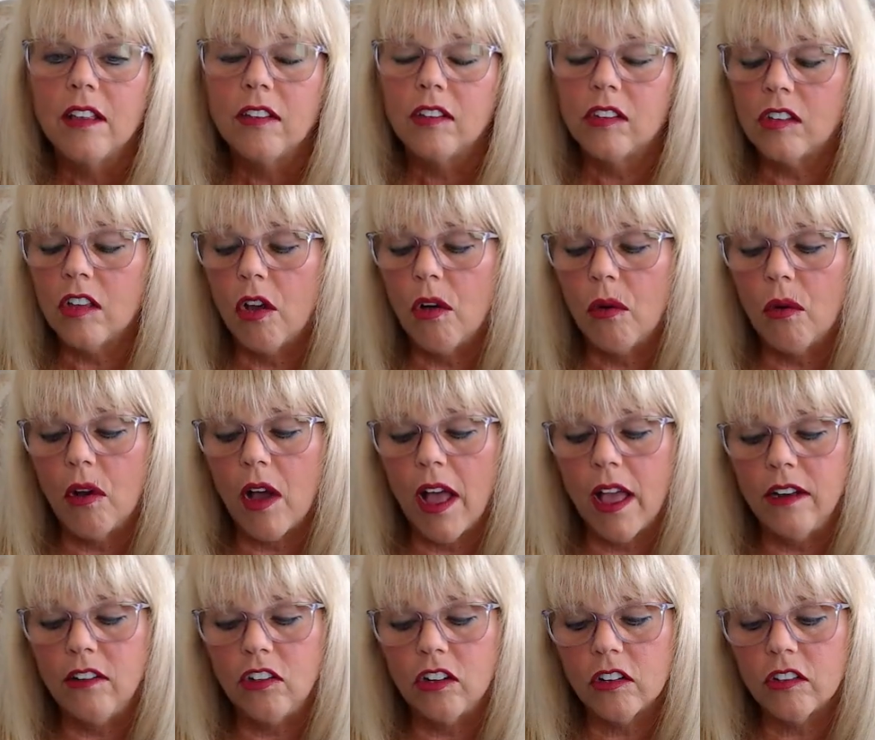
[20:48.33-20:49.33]
So,
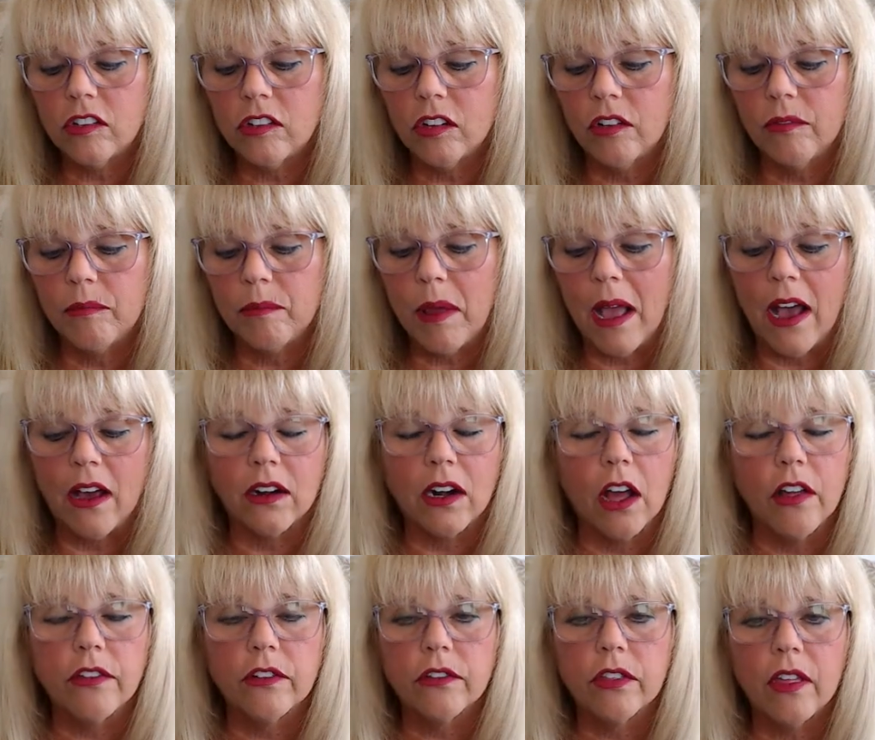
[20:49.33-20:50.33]
and just about
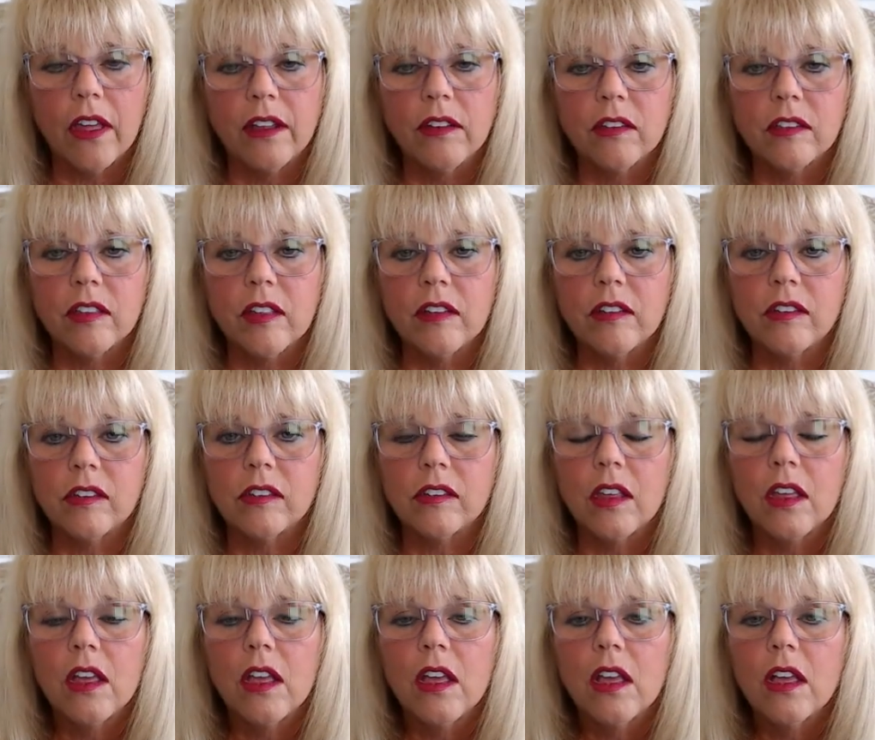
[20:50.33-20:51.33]
other things this
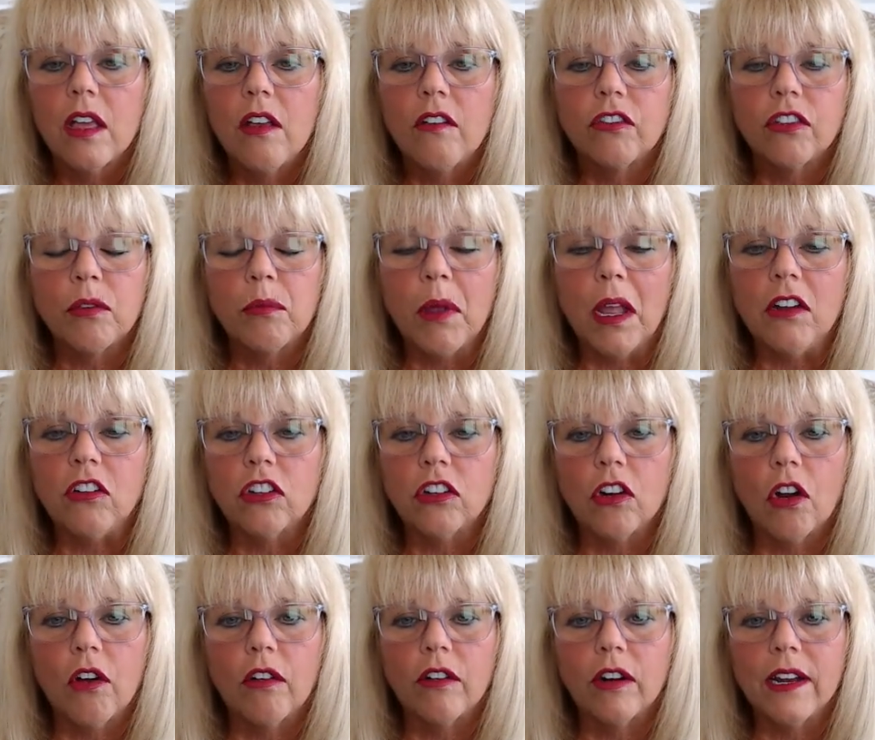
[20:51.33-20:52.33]

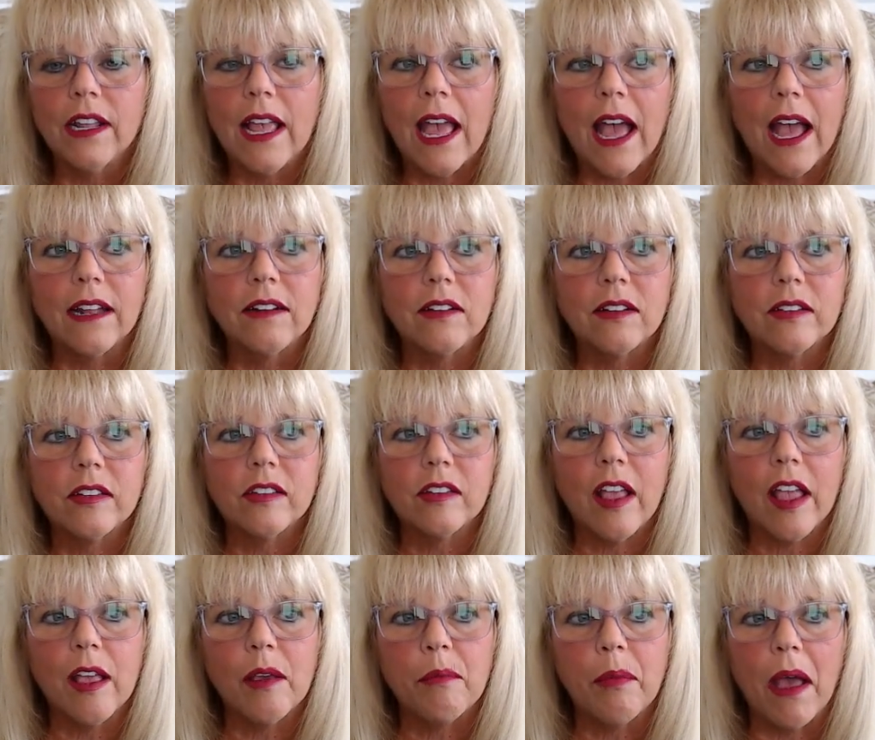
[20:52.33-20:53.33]
information already had to
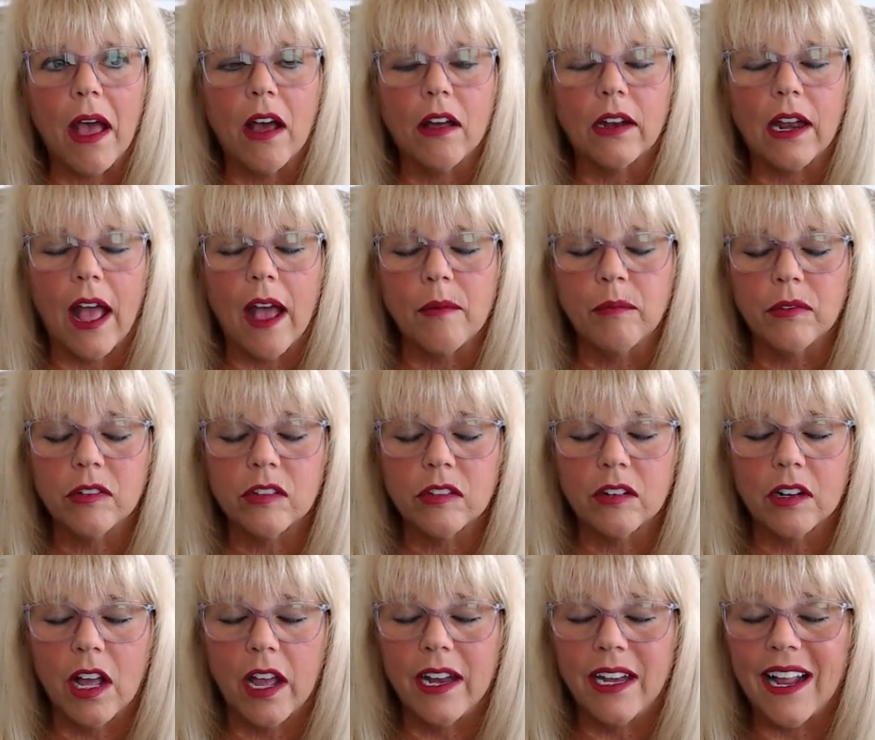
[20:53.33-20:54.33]
say about
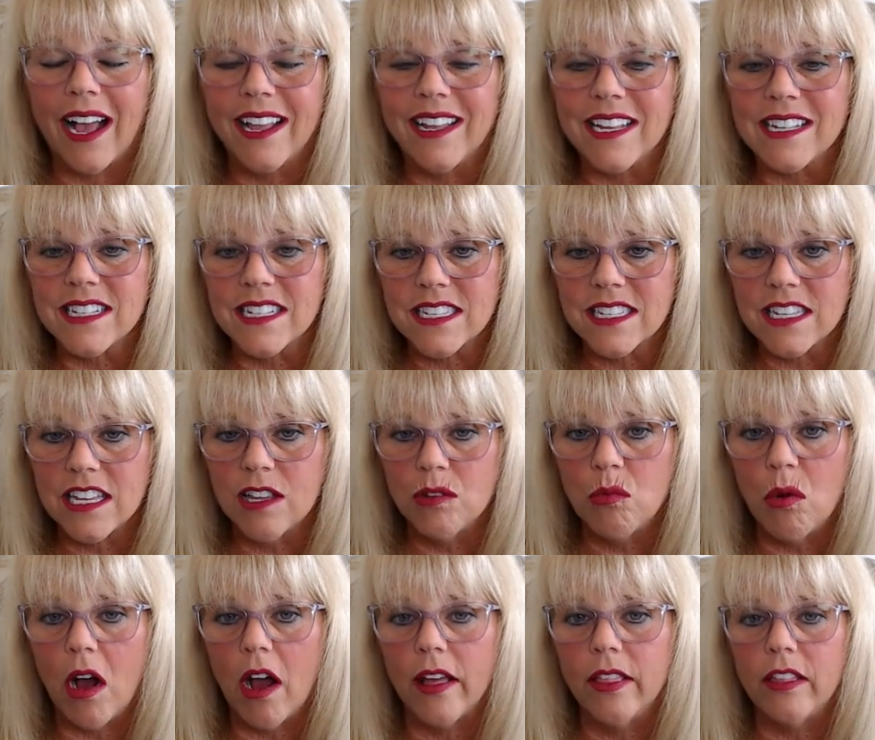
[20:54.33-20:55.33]
Amazonite, I can see
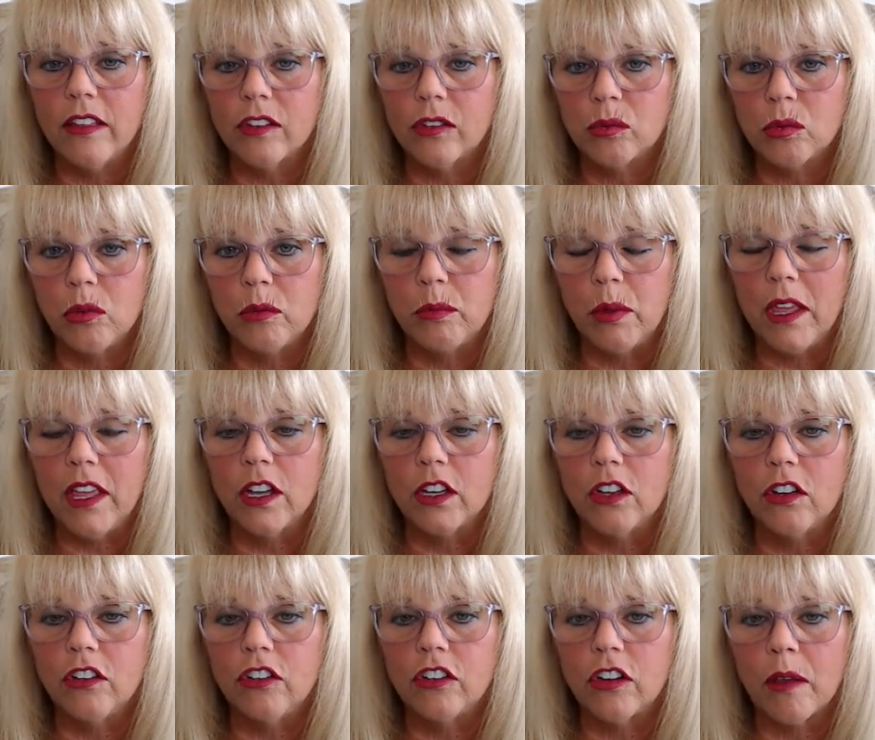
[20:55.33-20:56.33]
why this would be a
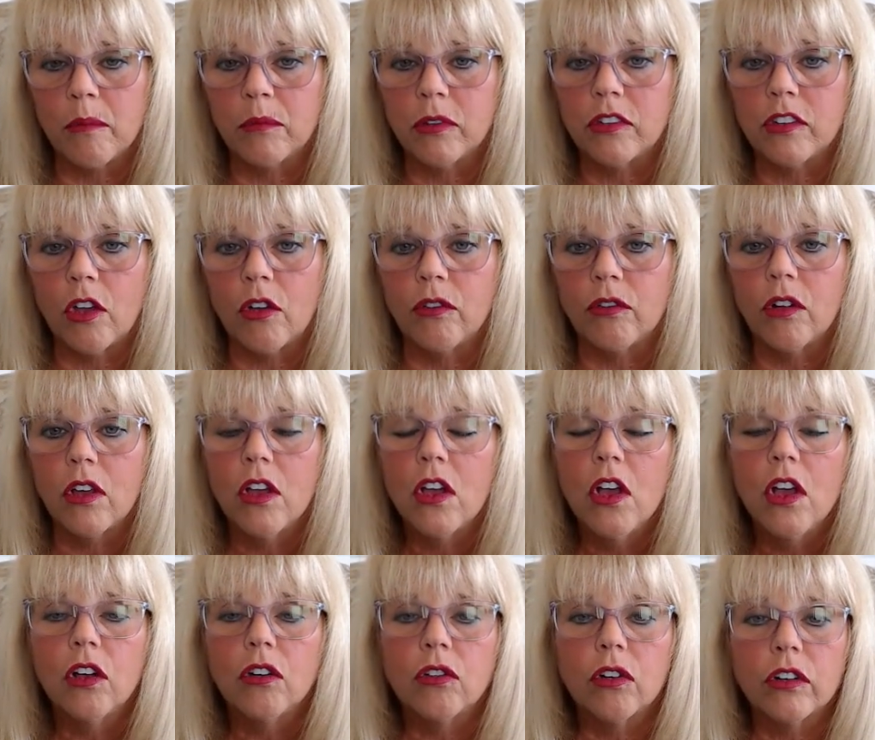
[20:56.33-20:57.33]
good gemstone
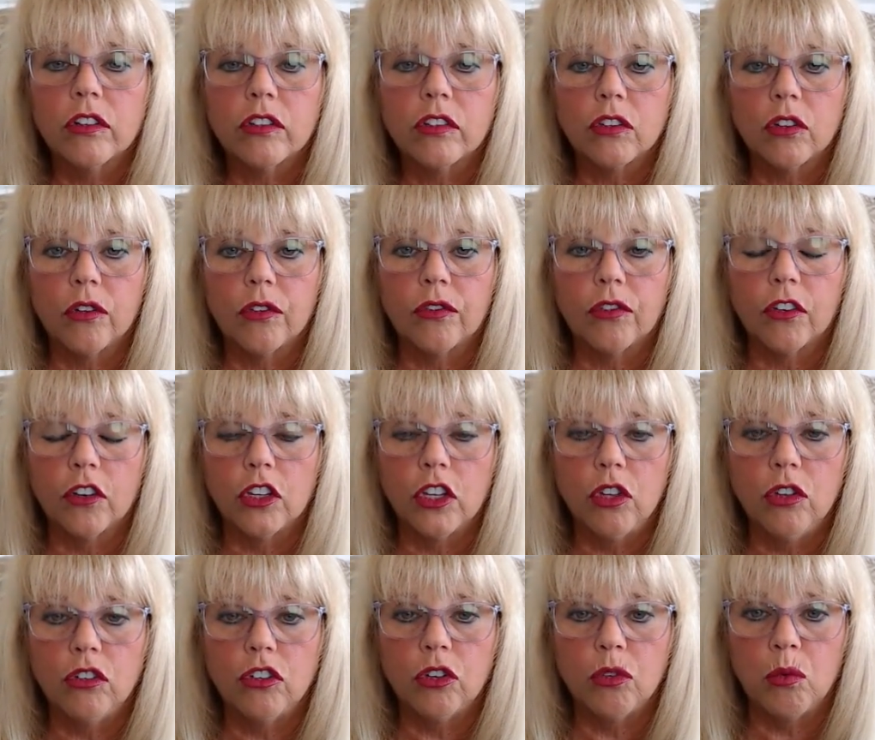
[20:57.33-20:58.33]
crystal for
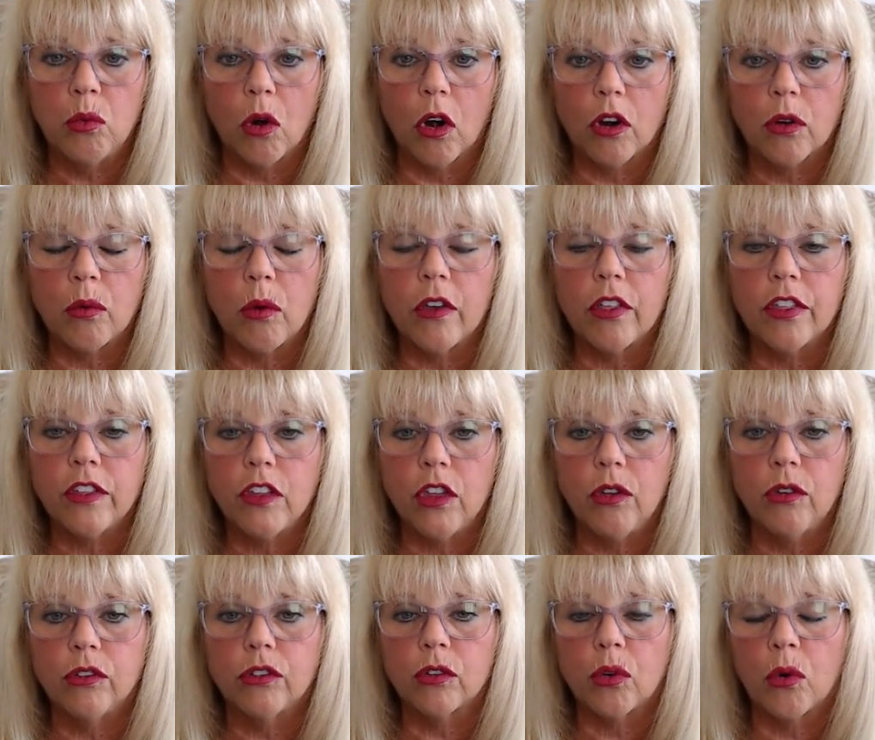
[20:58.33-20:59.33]
you to work with,
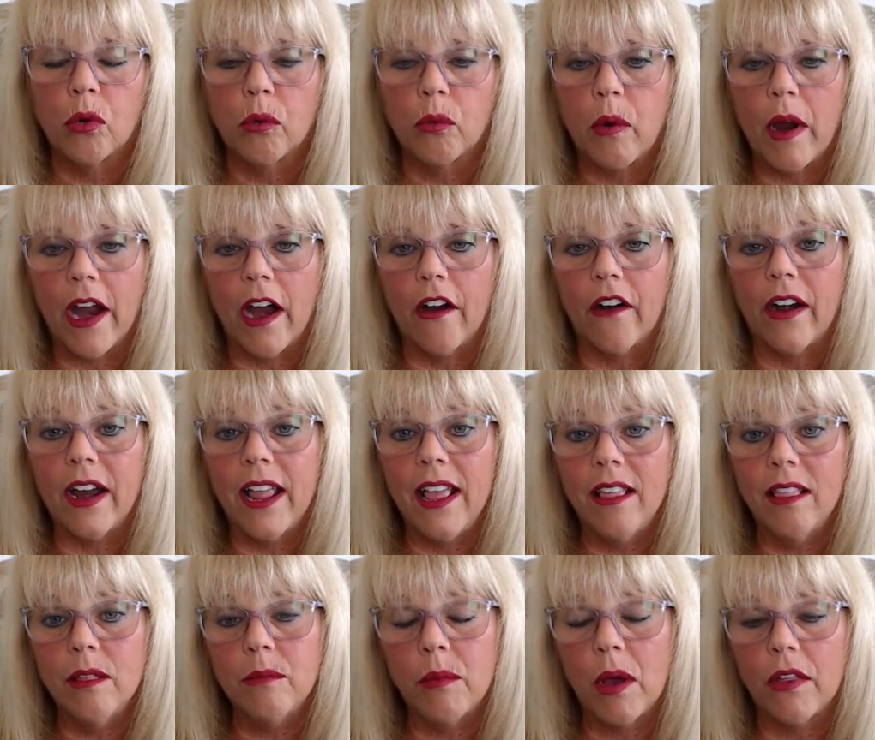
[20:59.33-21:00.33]
use, or wear
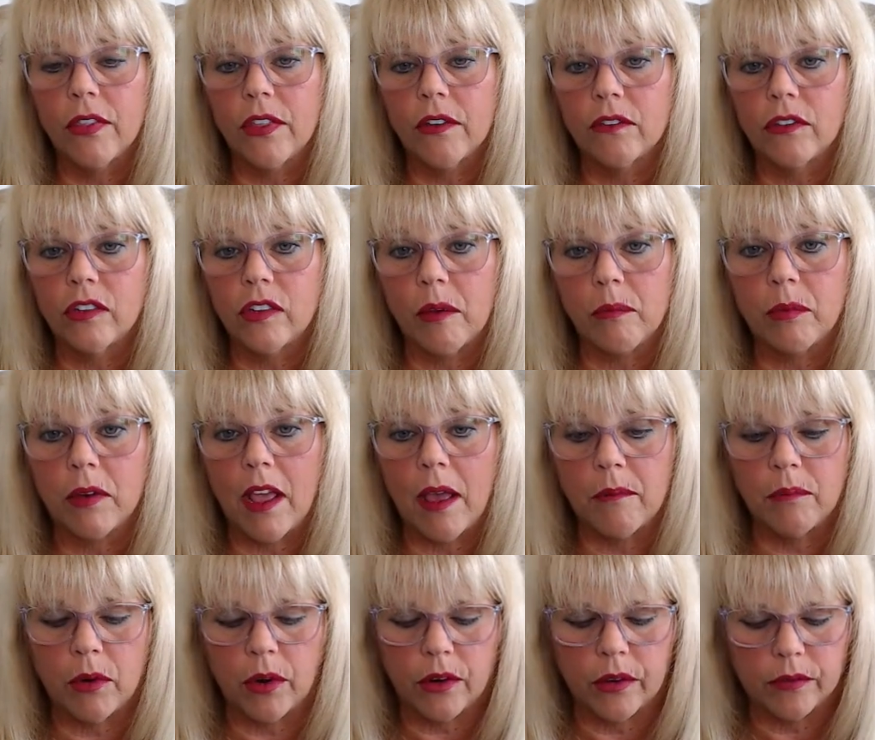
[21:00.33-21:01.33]
in the month of
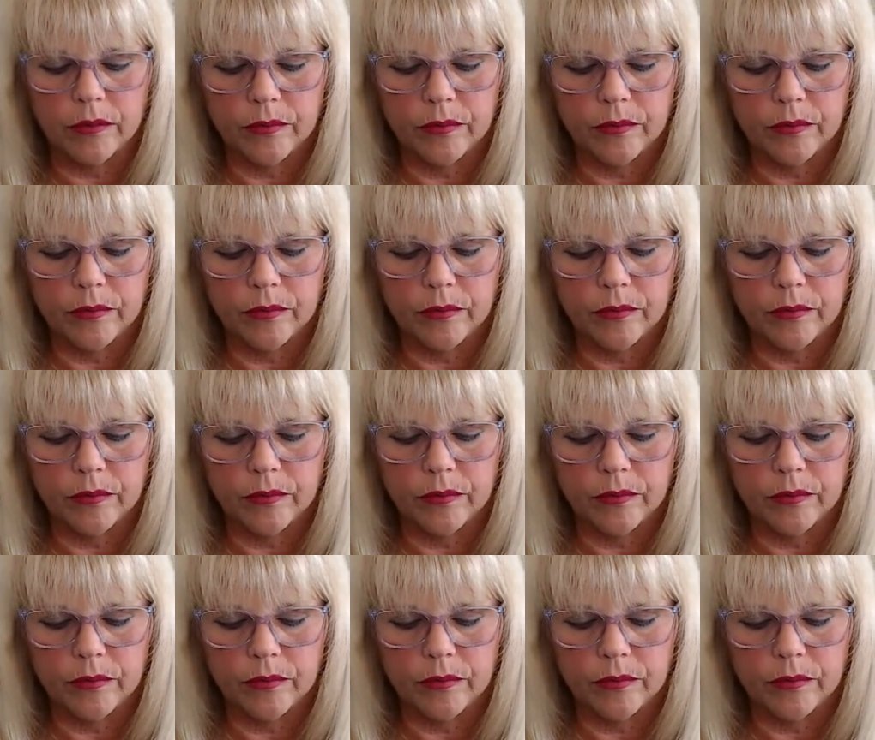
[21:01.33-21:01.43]
September.